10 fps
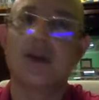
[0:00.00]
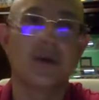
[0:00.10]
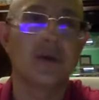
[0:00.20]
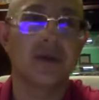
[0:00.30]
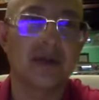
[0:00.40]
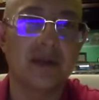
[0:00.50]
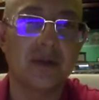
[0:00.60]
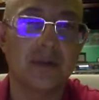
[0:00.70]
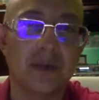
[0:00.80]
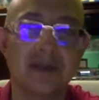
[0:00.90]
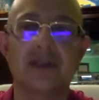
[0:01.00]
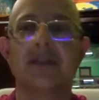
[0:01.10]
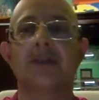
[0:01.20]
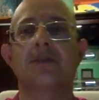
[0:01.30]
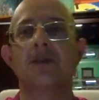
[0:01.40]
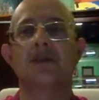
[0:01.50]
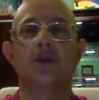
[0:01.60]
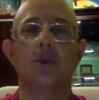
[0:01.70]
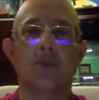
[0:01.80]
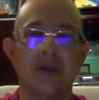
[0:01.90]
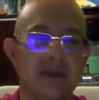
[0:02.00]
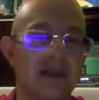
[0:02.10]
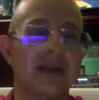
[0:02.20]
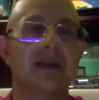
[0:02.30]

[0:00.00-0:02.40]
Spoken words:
you don't need to mix it, it's mixed automatically